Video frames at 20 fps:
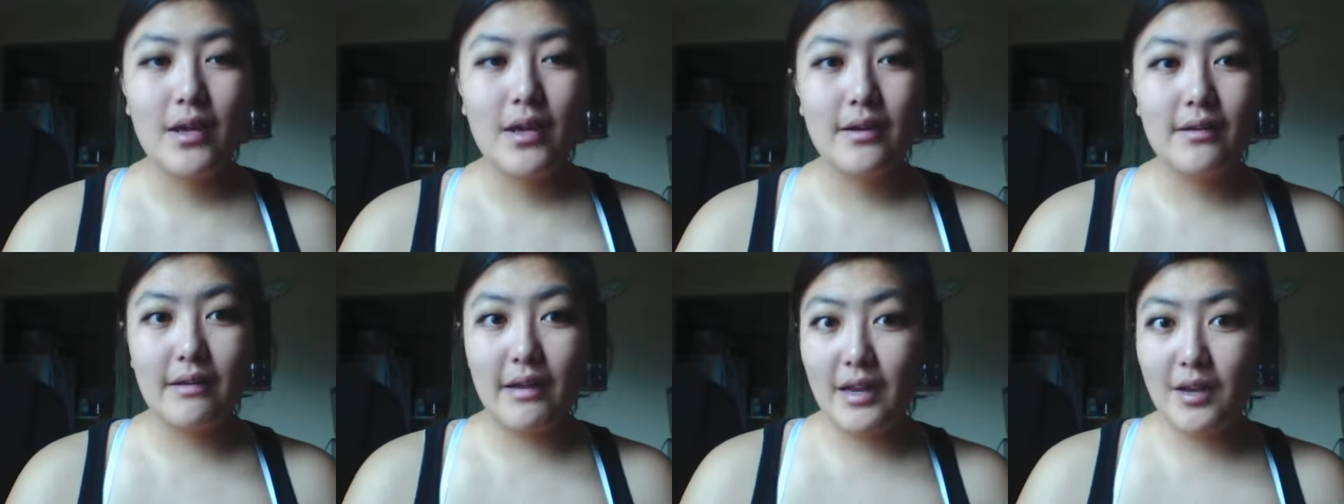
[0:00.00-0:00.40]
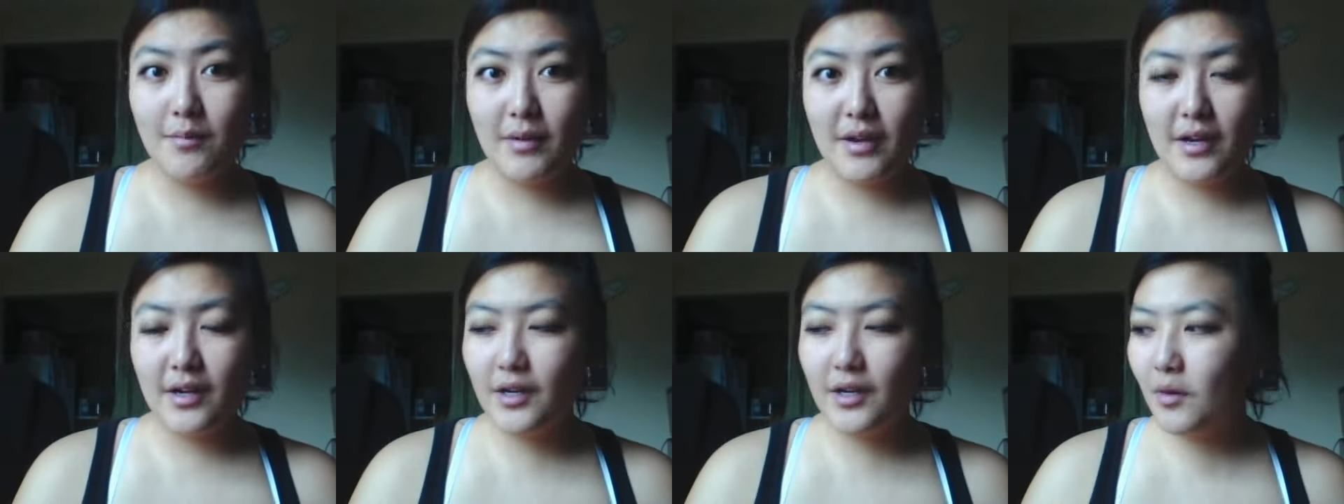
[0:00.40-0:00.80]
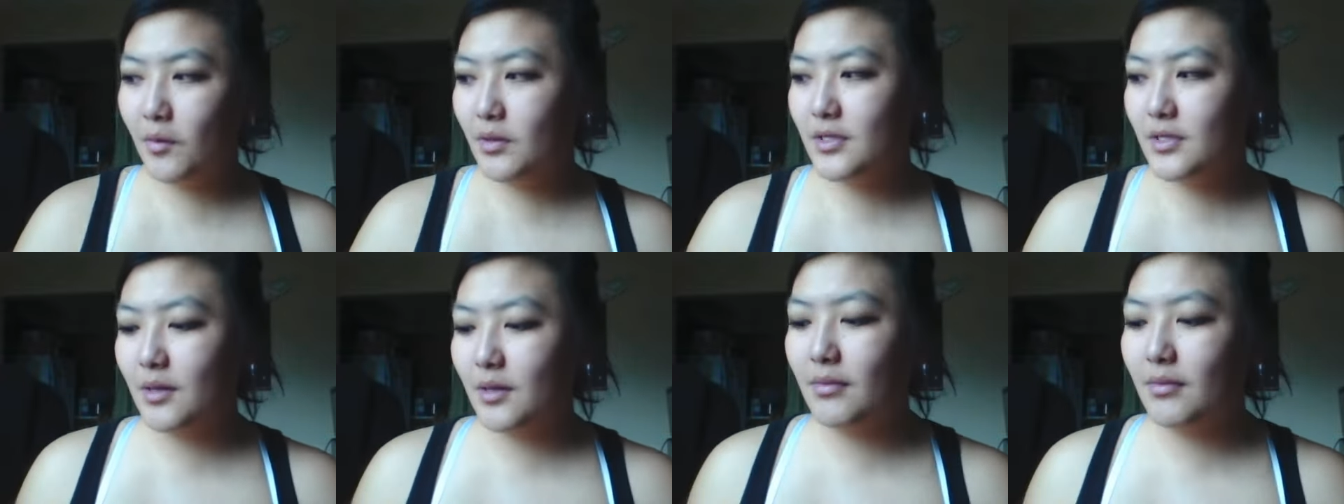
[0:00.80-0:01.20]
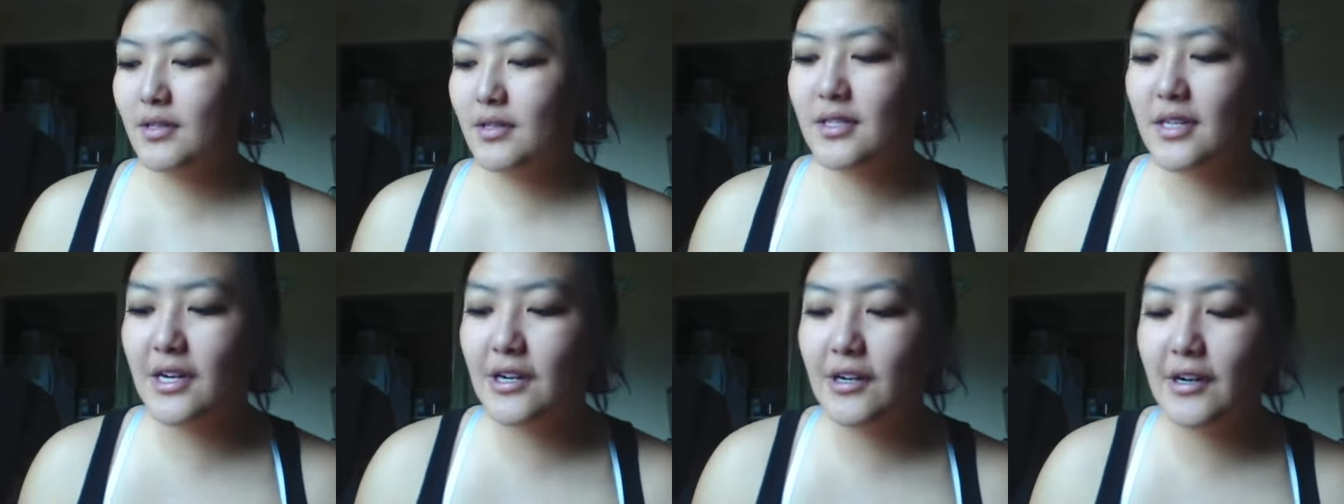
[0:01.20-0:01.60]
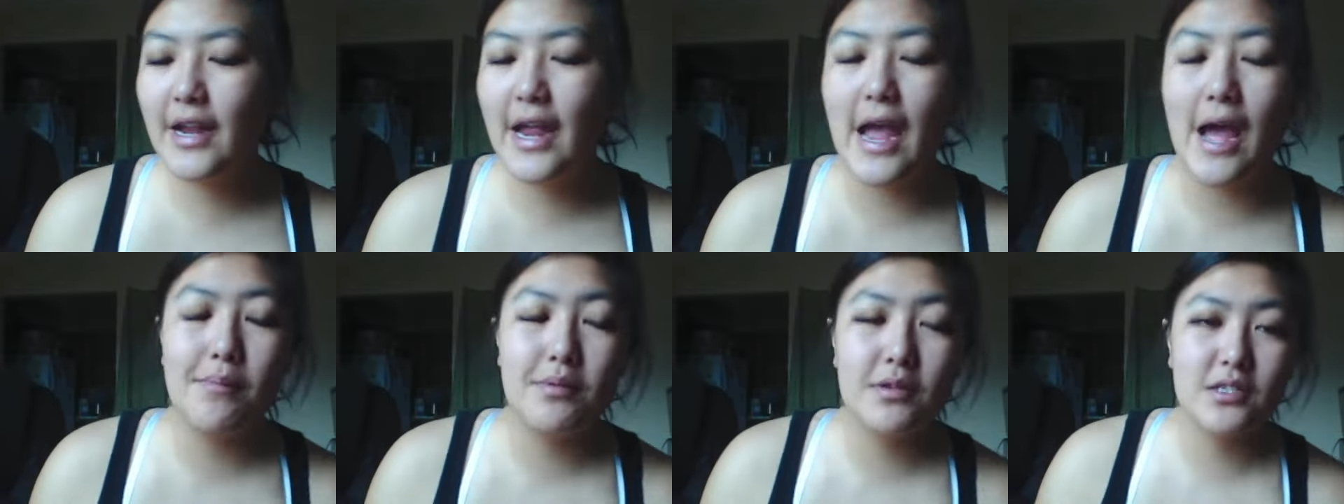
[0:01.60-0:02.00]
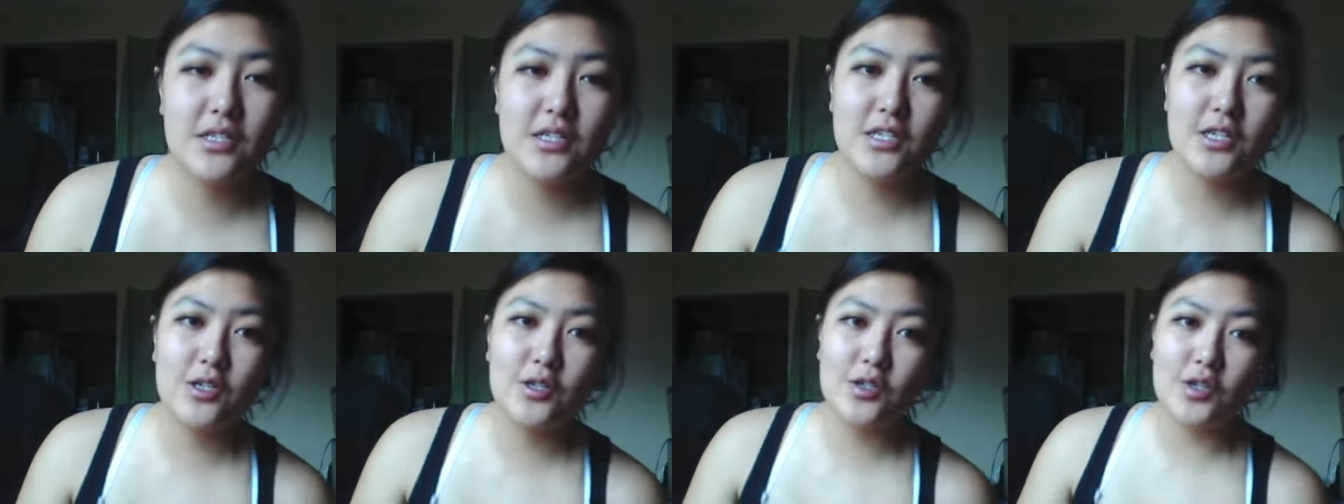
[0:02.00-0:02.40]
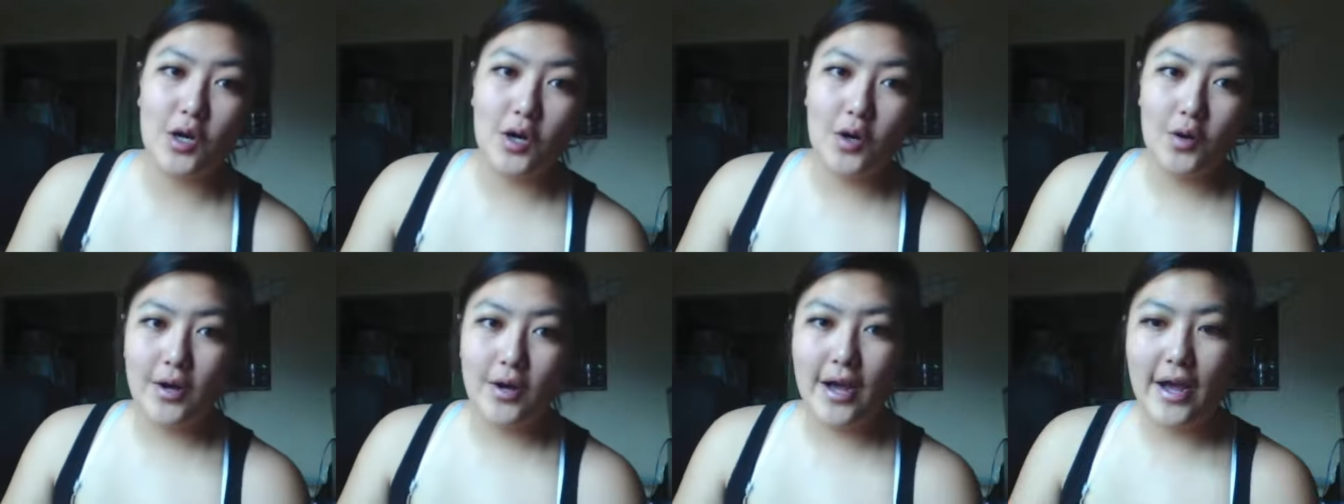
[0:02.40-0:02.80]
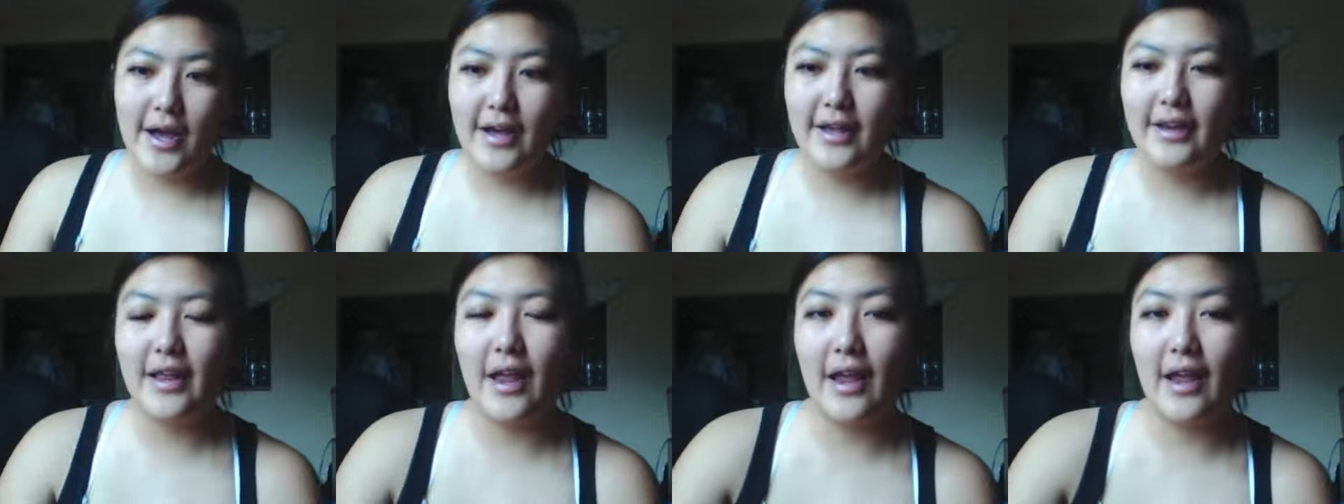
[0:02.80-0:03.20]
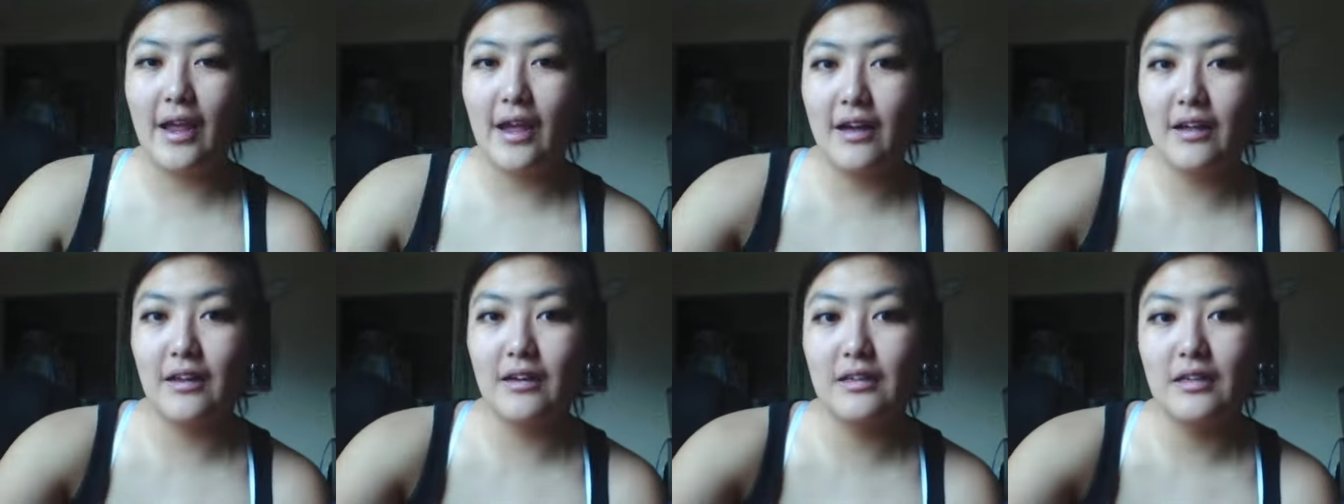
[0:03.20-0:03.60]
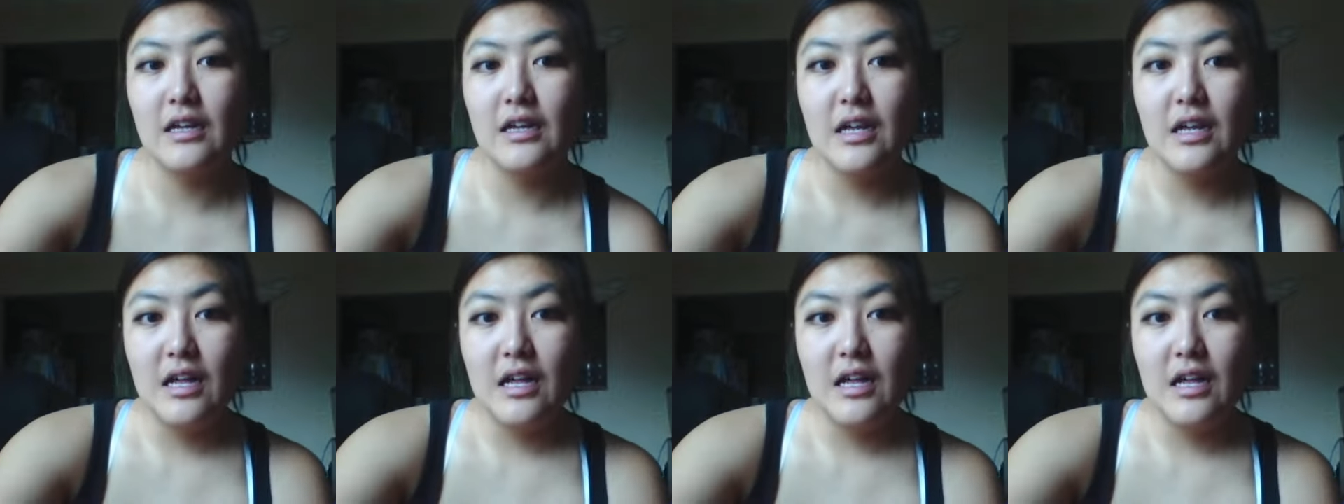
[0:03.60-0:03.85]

nightmare or something scary happened to you, go ahead and